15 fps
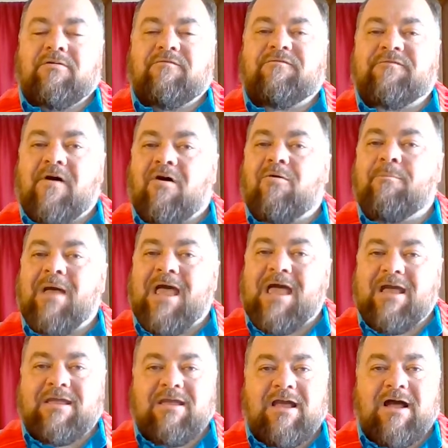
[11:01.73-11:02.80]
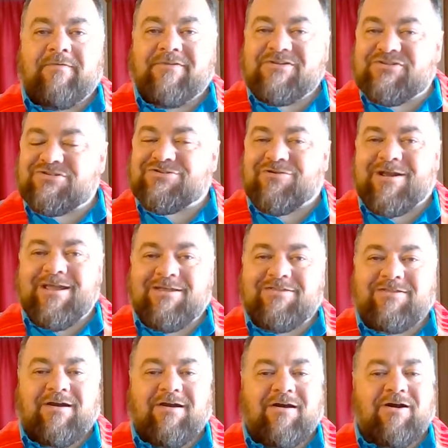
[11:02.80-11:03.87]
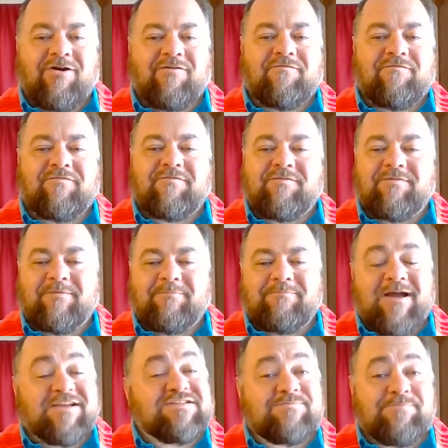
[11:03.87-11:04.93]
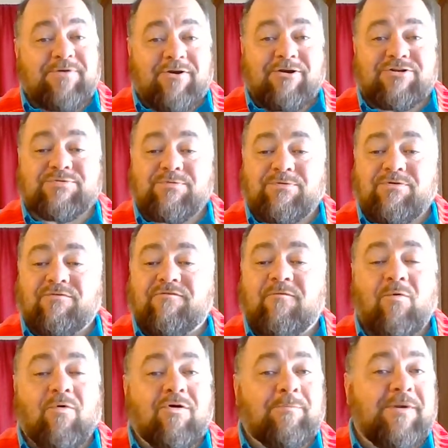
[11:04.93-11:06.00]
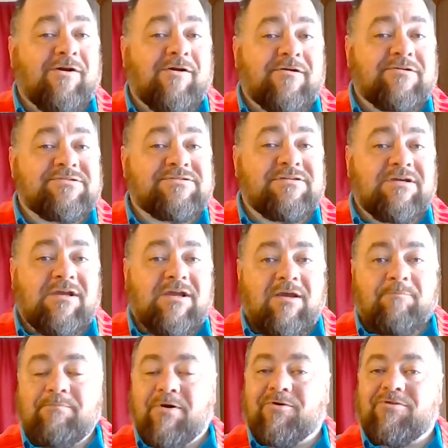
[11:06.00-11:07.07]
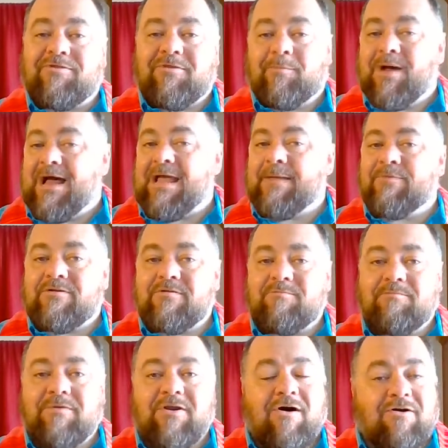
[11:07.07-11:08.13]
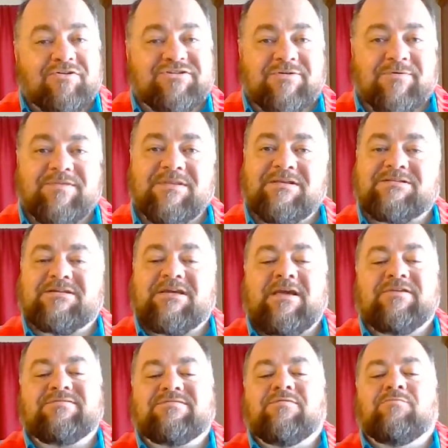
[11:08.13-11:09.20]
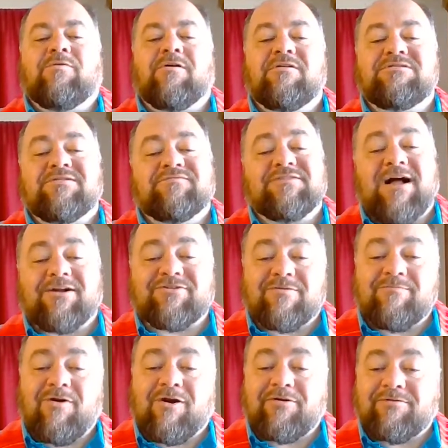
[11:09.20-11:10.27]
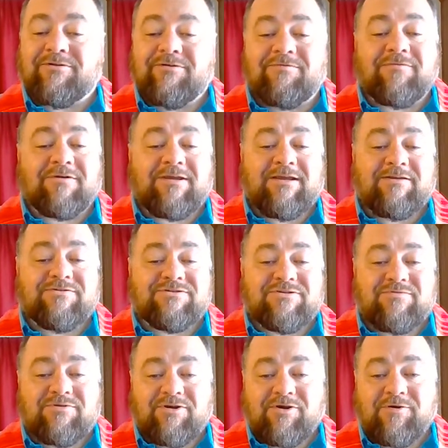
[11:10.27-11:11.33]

fall back on the strength of the, my spiritual forebears, both the Bible, but also in this case, the words of Dr. Martin Luther King Jr.